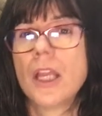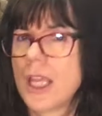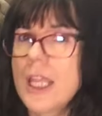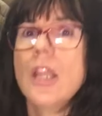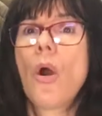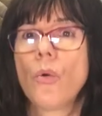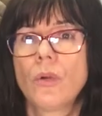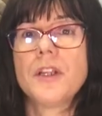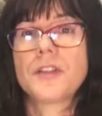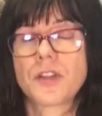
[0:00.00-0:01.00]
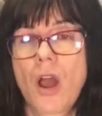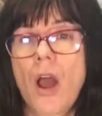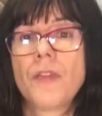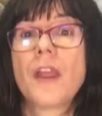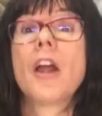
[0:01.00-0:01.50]
He only
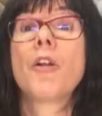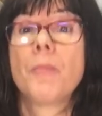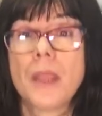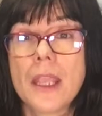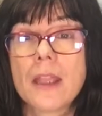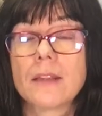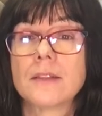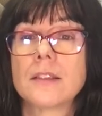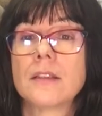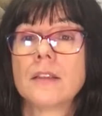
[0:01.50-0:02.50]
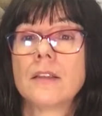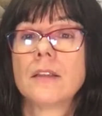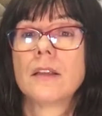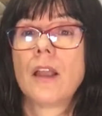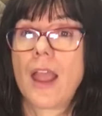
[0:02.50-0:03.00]
saw the Arameans,
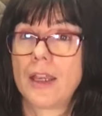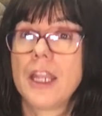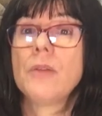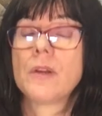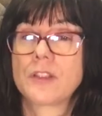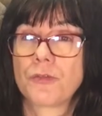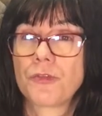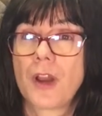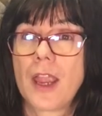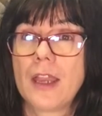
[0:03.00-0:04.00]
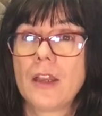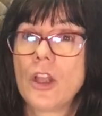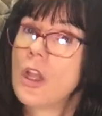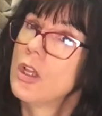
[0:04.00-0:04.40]
and he was afraid.